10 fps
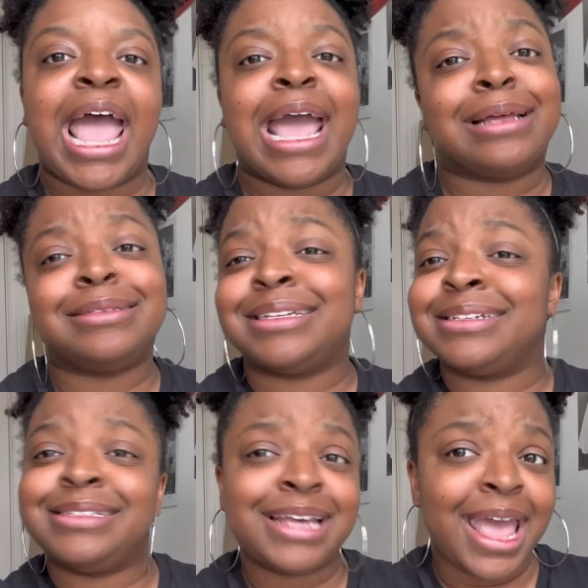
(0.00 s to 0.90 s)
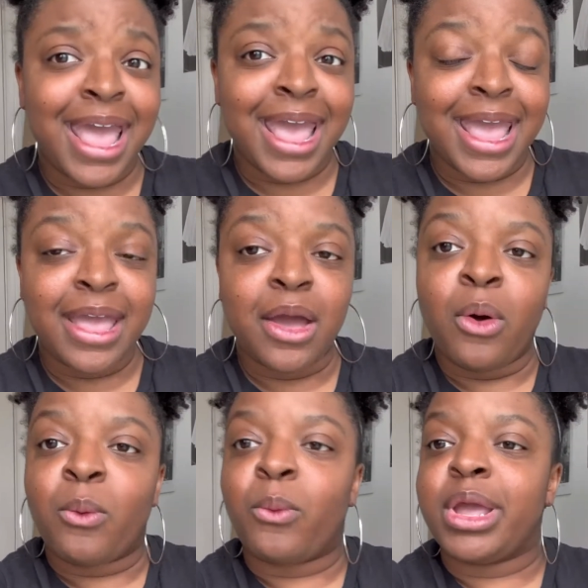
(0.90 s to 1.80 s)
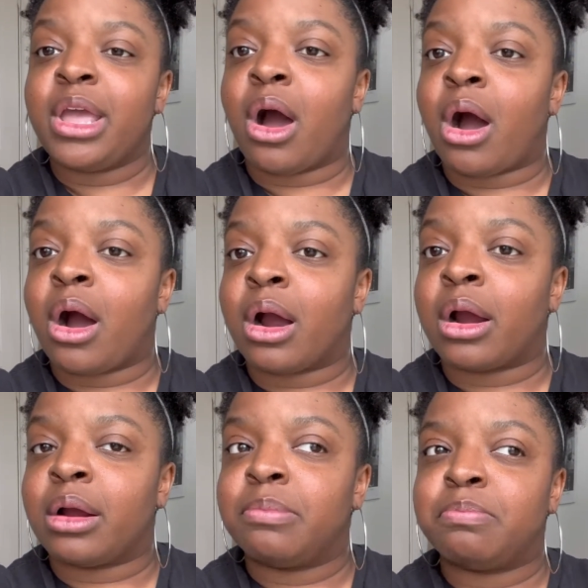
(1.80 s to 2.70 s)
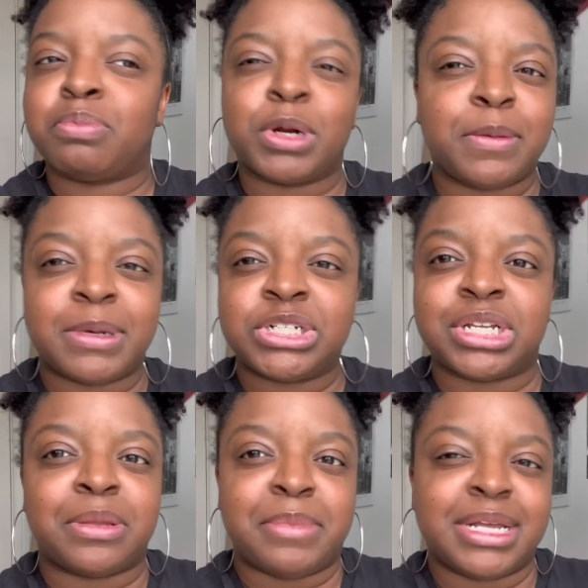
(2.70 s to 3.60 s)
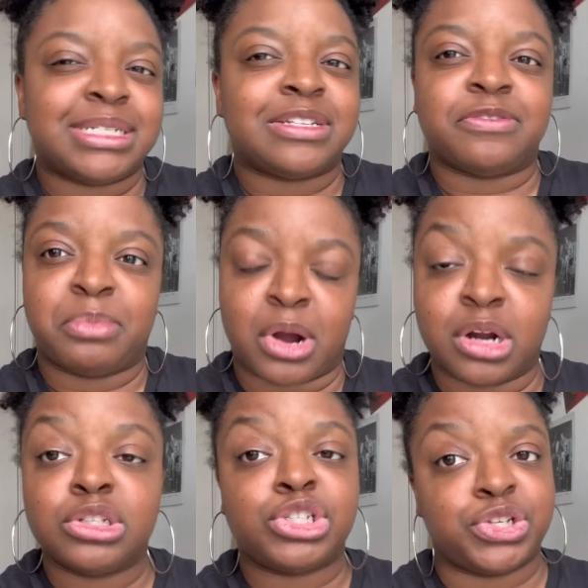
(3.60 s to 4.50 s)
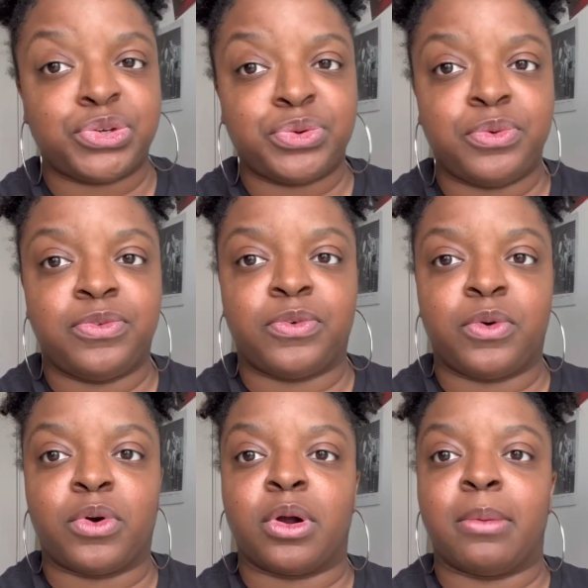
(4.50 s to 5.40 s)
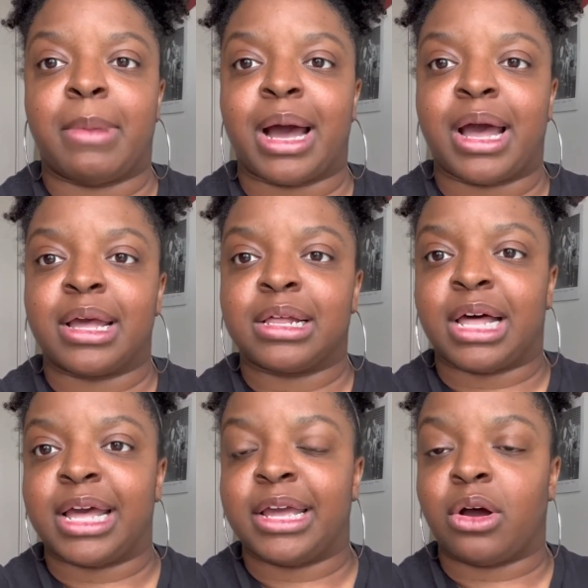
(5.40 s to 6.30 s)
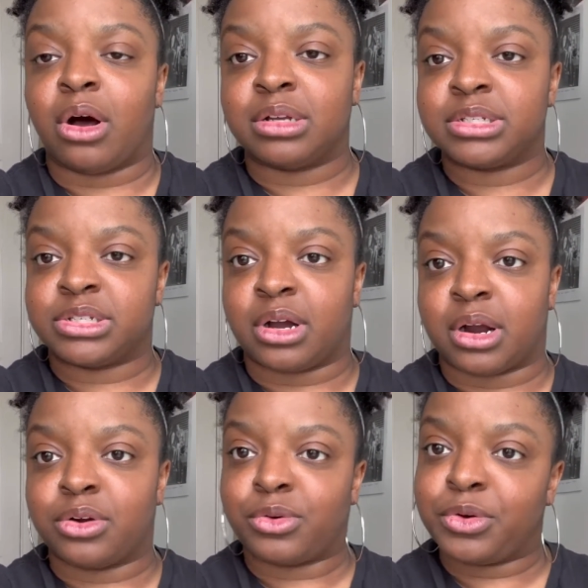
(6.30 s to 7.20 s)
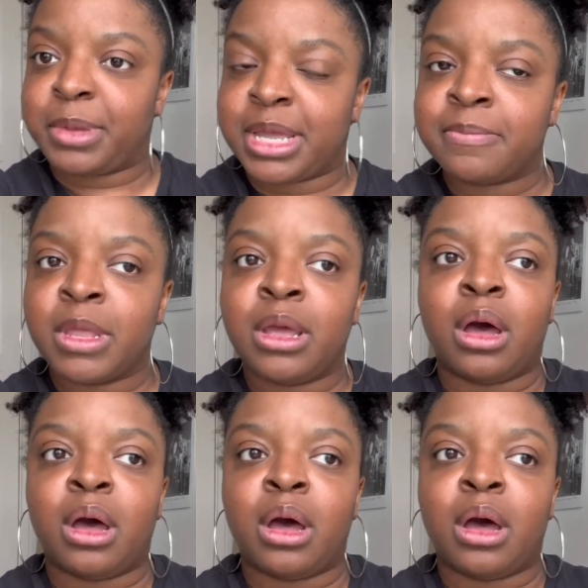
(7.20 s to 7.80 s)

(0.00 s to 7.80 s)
And today we are pretty much in the midst of part two for my client All-Star Grooming.